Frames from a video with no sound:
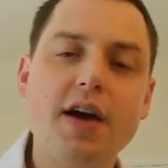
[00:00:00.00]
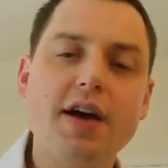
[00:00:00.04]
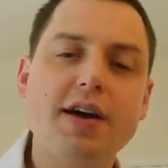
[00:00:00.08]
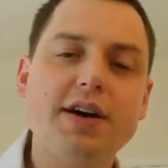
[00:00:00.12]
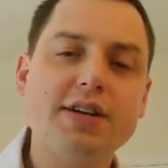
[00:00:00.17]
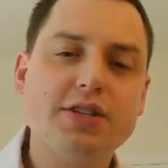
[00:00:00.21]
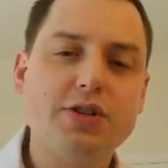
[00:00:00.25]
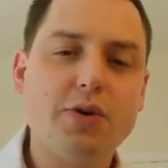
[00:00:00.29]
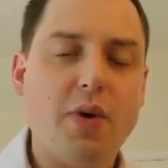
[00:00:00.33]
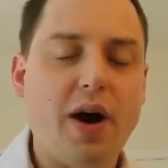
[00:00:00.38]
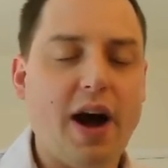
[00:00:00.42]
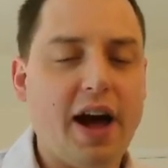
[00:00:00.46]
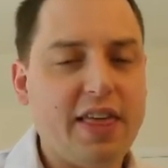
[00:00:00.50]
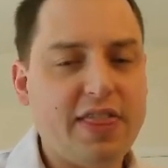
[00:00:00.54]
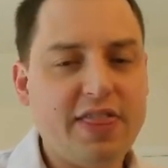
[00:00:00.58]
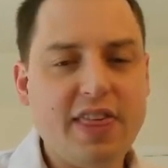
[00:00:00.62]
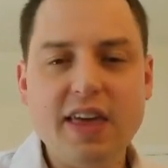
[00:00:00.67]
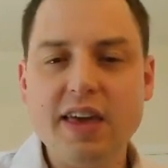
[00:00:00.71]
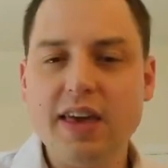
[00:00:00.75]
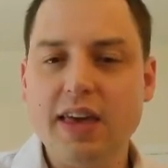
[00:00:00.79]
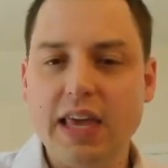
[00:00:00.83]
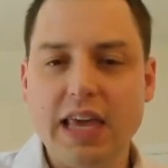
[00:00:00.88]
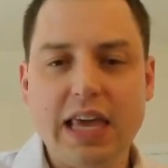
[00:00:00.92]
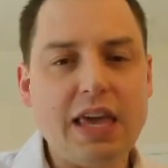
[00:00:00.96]
So I
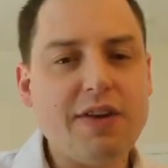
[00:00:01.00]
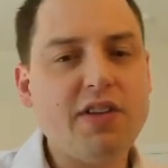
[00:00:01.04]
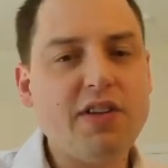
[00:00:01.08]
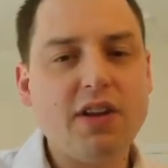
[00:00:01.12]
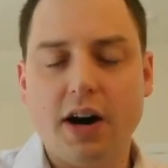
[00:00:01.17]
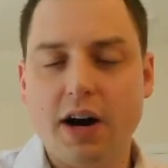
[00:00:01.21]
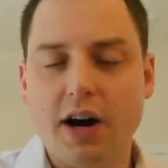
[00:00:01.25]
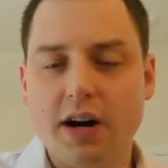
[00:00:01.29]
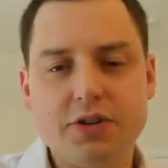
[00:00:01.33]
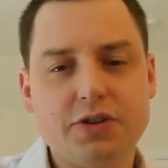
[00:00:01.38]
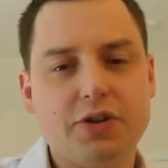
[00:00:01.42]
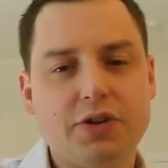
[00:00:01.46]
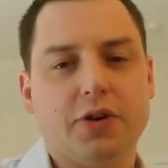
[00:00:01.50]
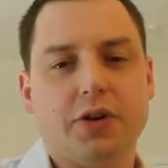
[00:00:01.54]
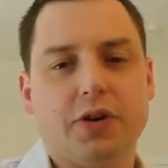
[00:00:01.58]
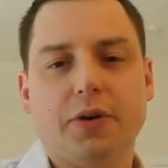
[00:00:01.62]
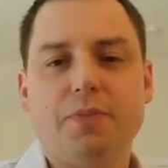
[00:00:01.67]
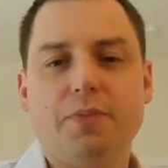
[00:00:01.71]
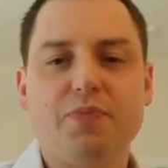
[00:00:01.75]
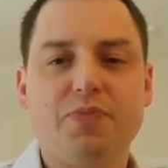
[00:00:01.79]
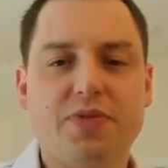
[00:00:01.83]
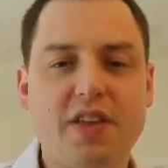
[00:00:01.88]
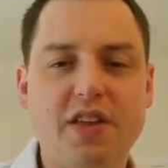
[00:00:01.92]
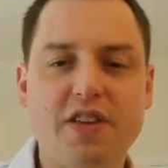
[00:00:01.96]
think even under
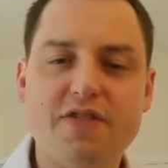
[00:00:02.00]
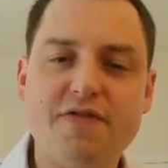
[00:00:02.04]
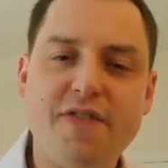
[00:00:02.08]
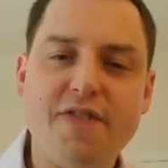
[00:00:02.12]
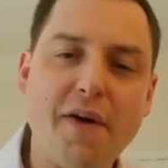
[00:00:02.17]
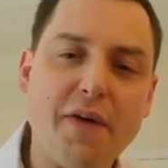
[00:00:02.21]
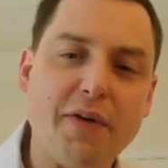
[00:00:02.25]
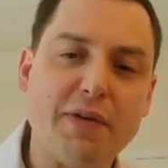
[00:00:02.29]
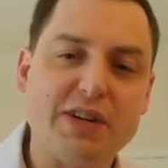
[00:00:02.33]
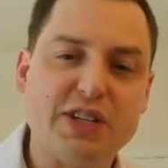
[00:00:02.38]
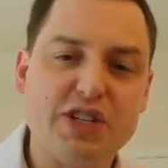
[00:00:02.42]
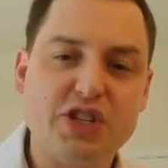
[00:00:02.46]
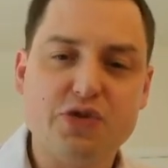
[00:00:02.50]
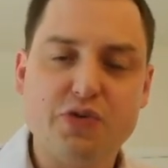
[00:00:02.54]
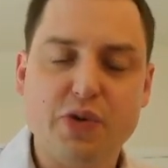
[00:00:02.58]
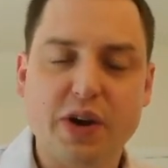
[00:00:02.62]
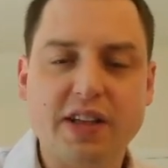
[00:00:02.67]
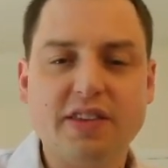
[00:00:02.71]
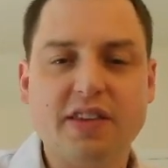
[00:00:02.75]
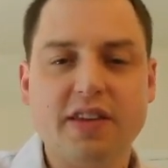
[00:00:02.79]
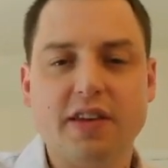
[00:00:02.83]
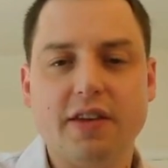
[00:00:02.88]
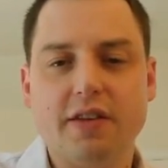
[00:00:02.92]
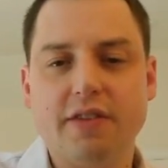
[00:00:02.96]
these very
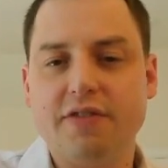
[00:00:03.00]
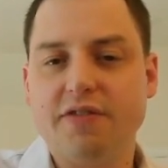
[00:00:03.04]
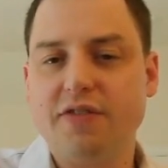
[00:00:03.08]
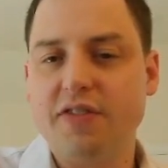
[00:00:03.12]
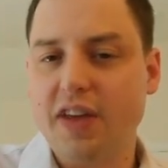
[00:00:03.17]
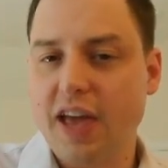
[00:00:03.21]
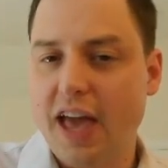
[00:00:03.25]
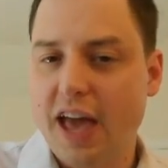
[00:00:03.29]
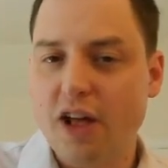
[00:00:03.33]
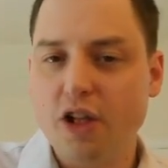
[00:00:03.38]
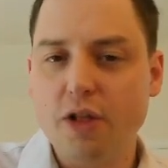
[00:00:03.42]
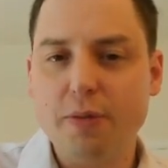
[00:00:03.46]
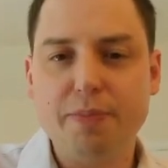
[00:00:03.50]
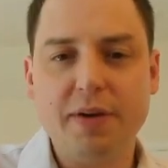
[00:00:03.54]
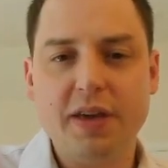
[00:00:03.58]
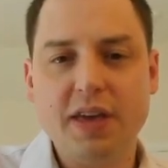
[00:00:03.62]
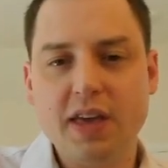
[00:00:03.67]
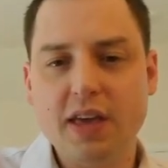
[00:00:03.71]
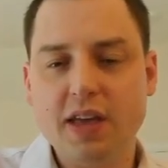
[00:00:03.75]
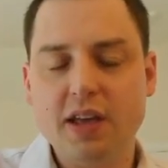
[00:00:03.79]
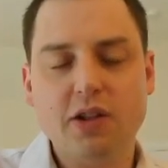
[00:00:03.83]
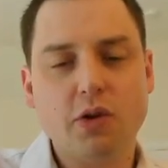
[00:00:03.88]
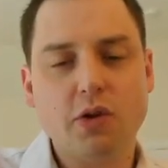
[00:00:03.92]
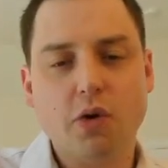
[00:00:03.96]
restrictive
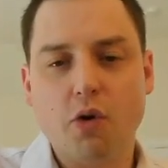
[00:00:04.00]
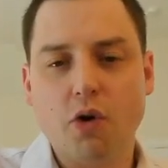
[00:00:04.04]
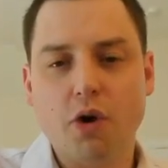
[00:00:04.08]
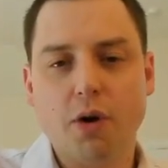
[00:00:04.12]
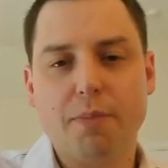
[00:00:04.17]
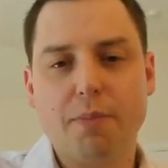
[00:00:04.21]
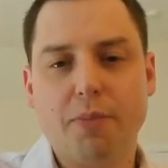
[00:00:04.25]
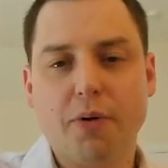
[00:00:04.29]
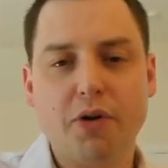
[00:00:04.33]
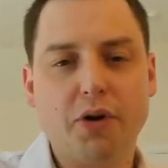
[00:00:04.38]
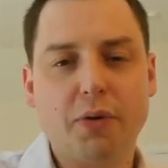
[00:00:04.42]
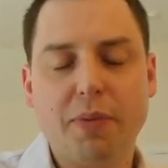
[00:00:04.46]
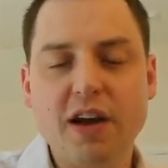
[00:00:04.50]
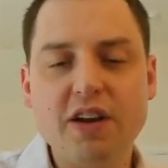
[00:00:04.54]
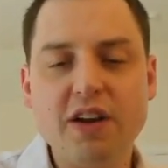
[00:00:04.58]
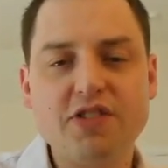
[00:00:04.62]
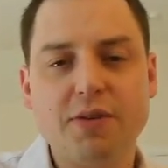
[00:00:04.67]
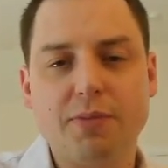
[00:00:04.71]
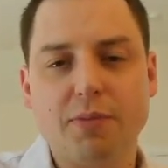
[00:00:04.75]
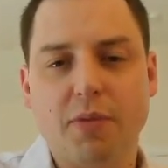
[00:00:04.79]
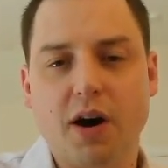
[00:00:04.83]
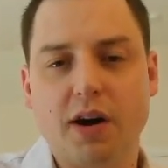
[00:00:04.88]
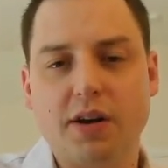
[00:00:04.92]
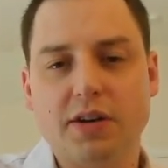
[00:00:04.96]
LP norm
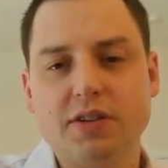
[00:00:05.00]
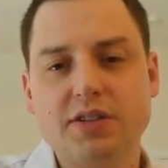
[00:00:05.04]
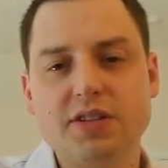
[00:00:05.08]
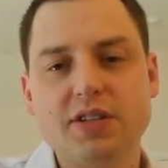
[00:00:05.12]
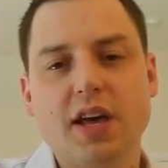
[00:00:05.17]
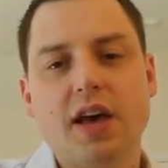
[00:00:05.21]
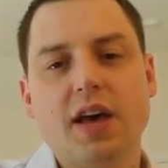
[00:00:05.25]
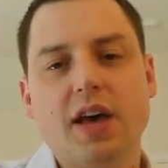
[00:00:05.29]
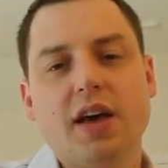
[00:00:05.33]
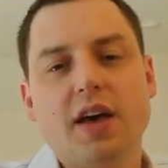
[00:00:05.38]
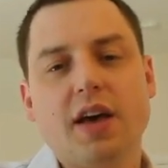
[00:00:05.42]
perturbation models,